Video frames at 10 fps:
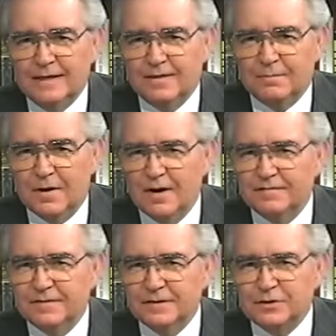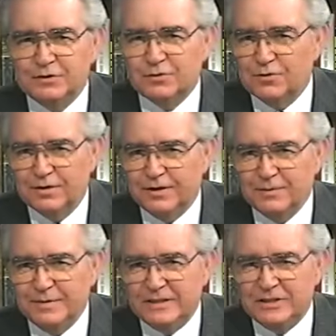The marvelous story
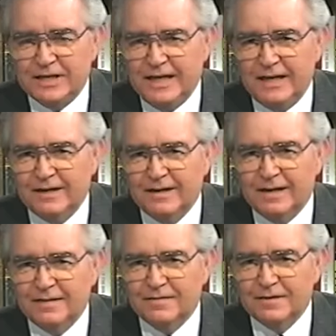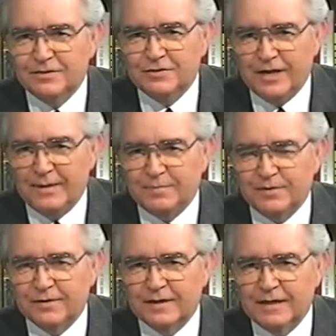to be seen in this
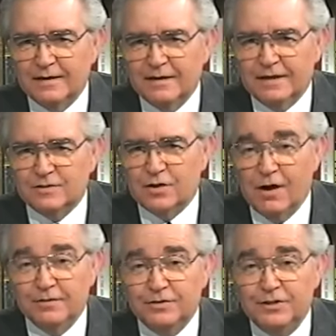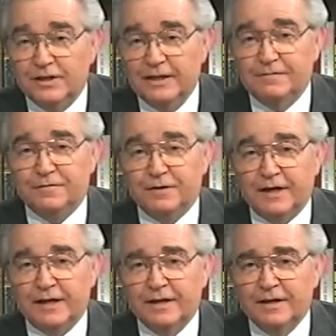chapter is God's
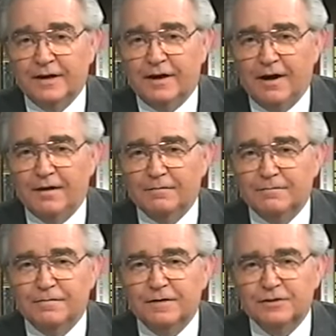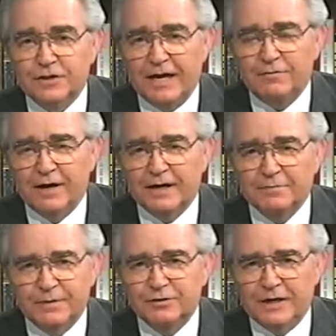delivery of Shadrach,
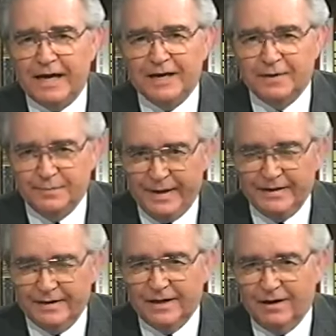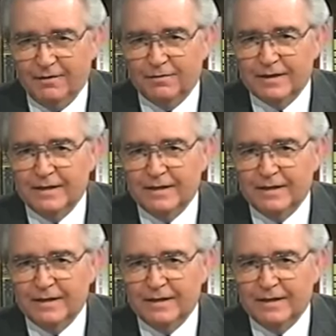Meshach, and Abednego,